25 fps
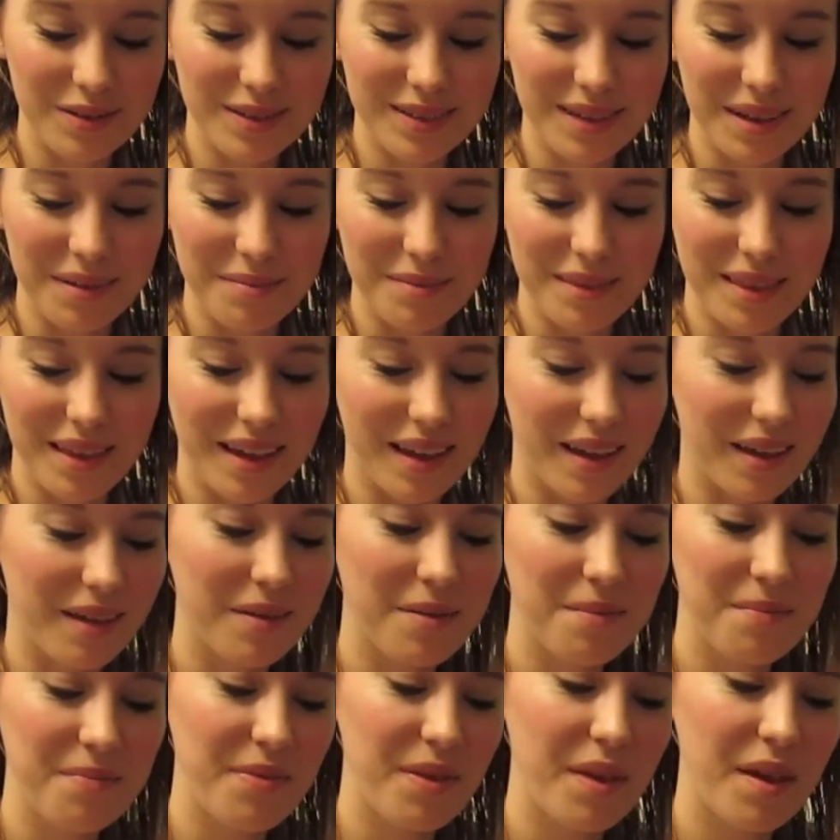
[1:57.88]
something,
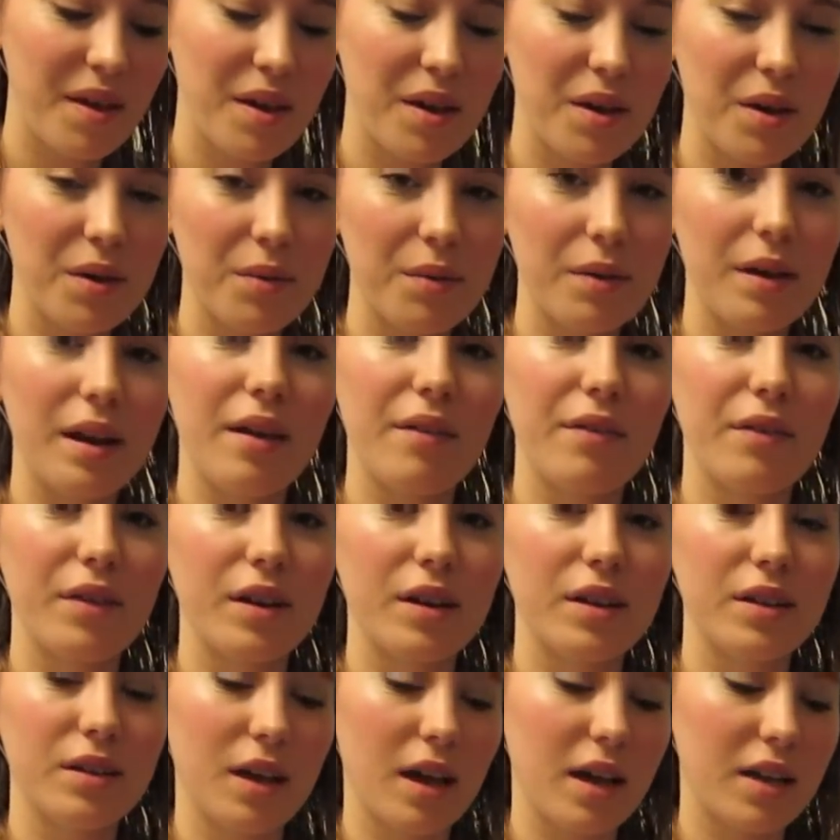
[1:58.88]

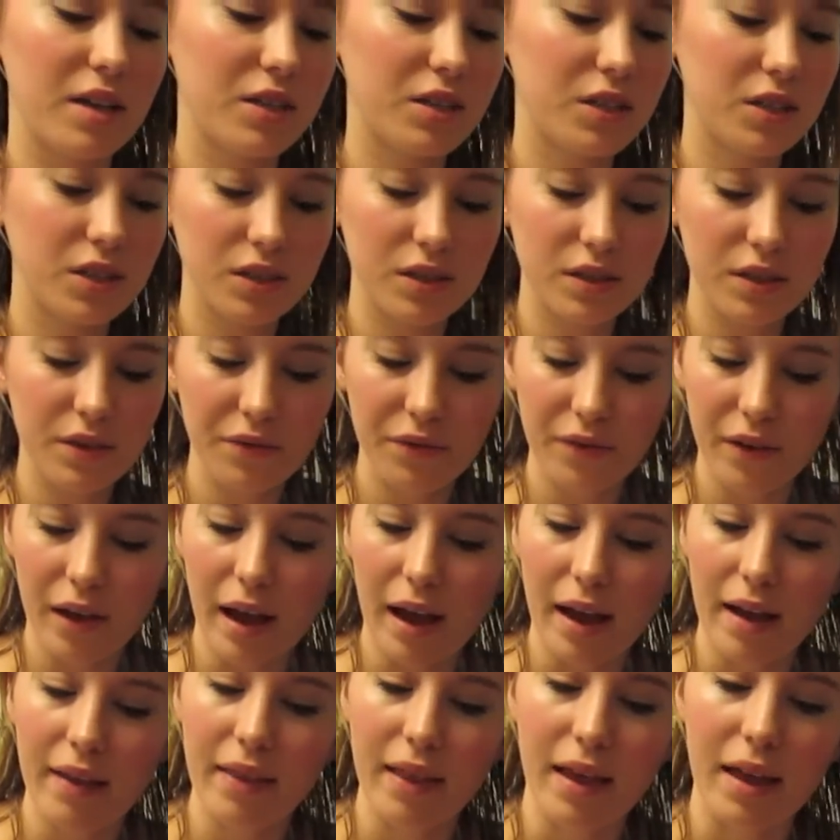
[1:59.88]
whatever. I just use it for
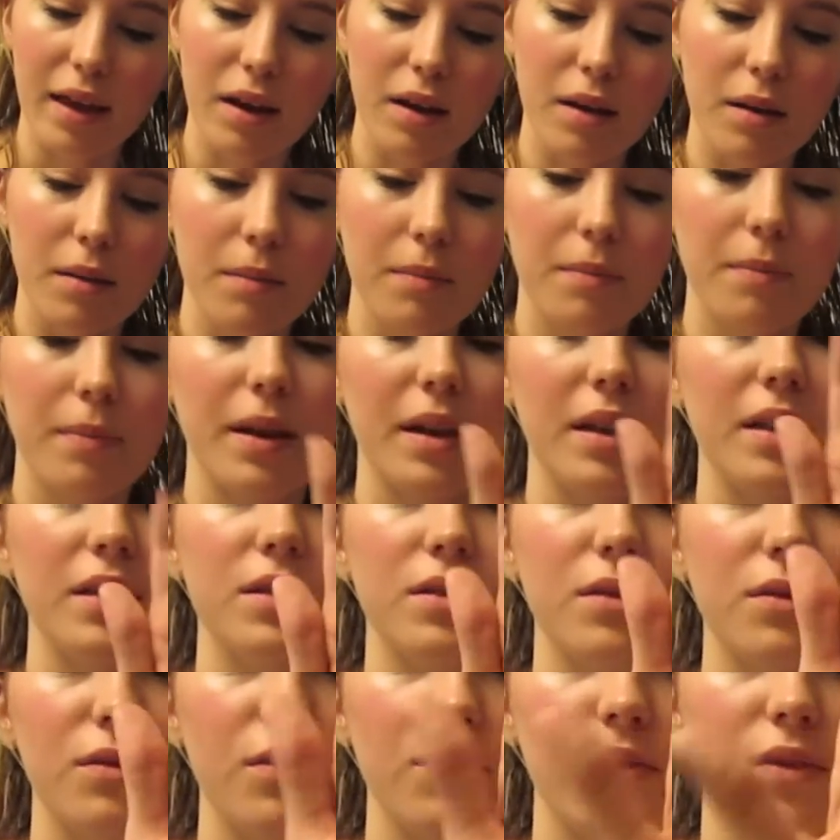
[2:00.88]
eyeliner, but
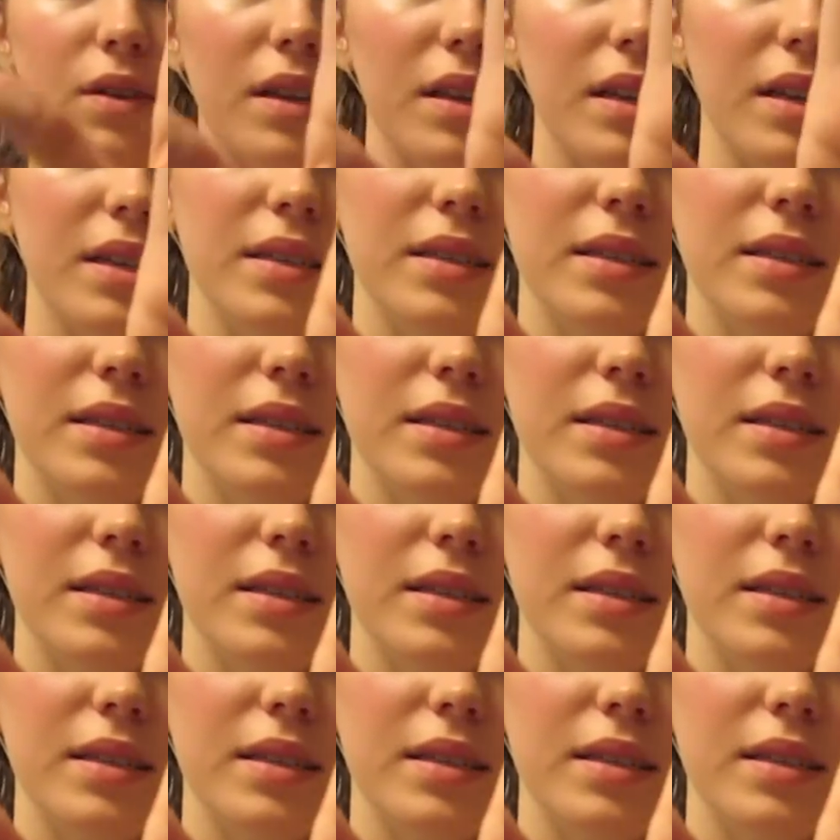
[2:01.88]
it's really